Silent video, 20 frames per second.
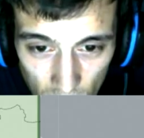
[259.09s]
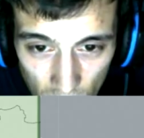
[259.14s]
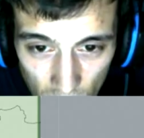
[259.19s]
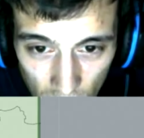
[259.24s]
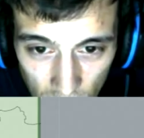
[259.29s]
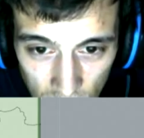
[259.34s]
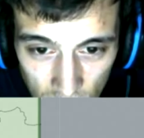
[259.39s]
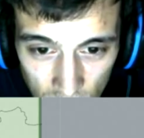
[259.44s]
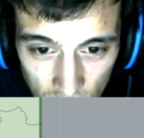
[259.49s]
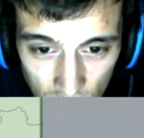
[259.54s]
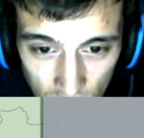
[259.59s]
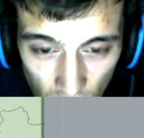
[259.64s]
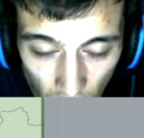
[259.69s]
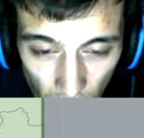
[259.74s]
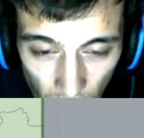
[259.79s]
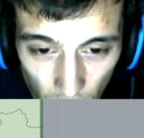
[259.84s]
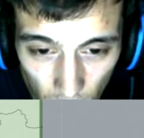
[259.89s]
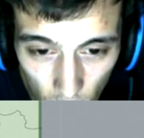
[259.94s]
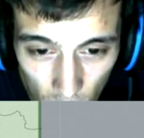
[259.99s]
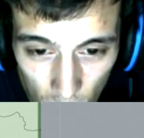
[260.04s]
that
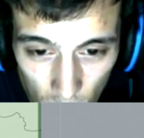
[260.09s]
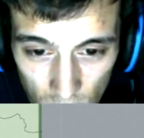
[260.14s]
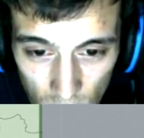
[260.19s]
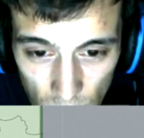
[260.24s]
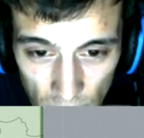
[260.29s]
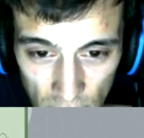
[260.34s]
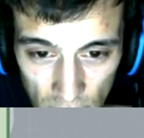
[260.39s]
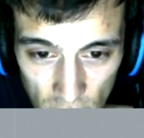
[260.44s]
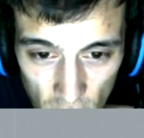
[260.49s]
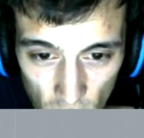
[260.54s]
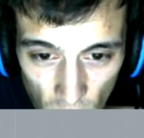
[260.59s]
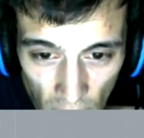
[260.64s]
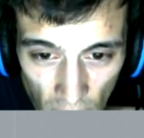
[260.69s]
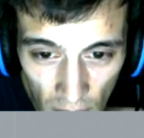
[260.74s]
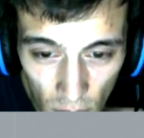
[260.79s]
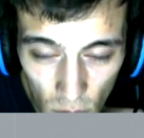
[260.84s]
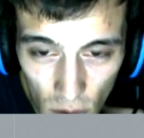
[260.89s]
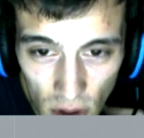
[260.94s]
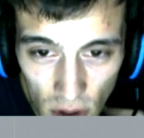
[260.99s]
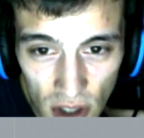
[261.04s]
we would have been too
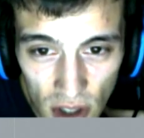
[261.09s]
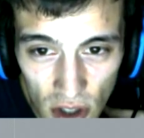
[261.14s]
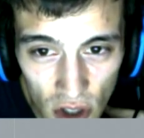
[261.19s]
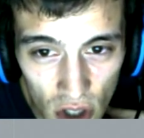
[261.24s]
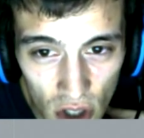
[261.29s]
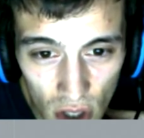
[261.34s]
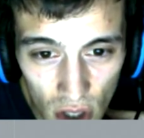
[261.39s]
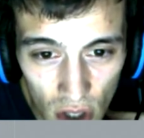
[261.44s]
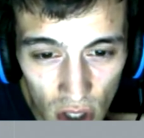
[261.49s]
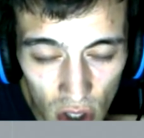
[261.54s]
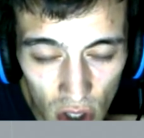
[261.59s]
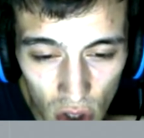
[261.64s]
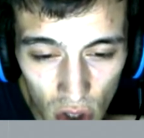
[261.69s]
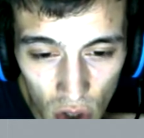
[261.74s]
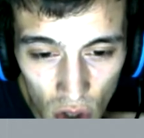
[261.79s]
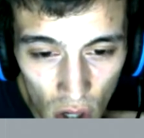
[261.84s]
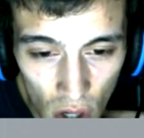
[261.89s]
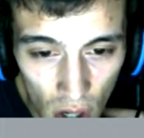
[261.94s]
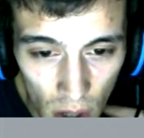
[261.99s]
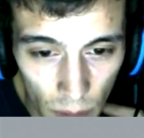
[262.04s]
powerful.
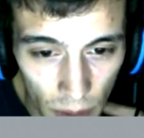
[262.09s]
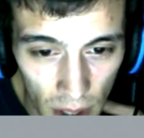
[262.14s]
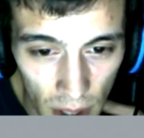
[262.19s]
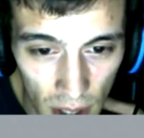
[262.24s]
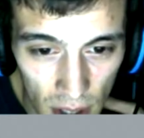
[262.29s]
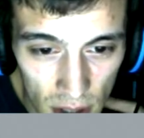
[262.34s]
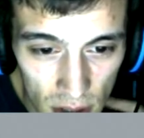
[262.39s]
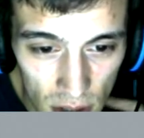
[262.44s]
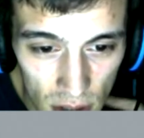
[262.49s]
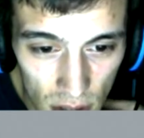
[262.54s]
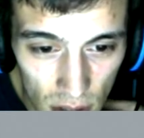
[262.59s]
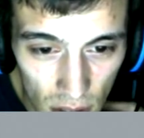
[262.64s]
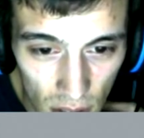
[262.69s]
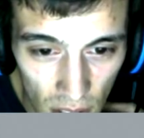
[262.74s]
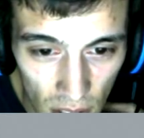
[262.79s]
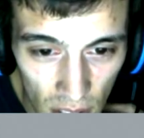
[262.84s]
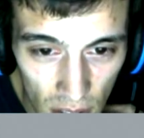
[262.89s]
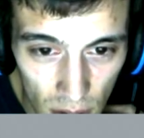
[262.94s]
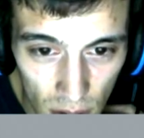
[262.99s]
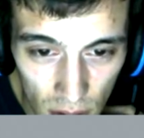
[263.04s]
You can't beat us,
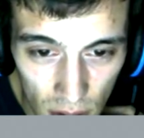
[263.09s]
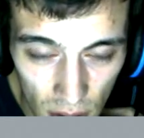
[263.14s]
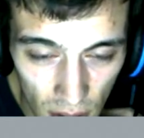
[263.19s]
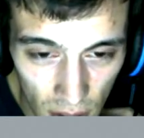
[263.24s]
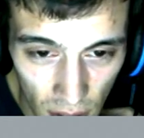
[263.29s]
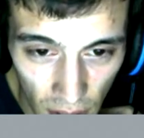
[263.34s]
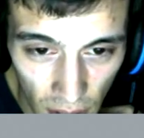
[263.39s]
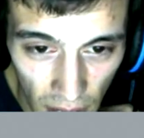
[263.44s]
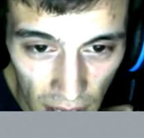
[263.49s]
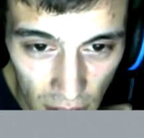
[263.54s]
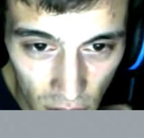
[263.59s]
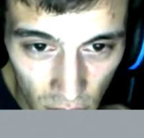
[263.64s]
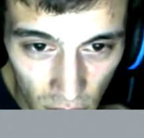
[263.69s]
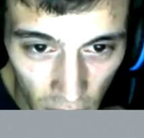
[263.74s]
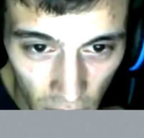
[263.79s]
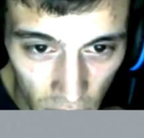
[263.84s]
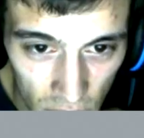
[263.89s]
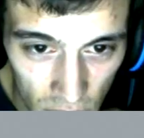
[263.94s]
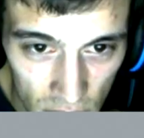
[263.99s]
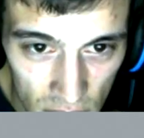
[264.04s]
at your
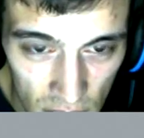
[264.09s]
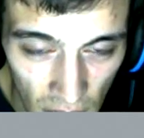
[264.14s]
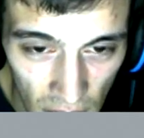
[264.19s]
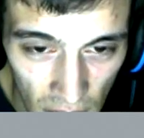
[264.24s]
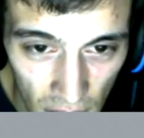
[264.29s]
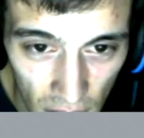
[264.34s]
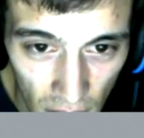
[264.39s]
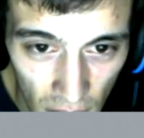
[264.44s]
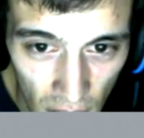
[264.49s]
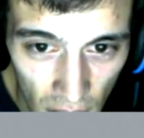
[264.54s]
current state.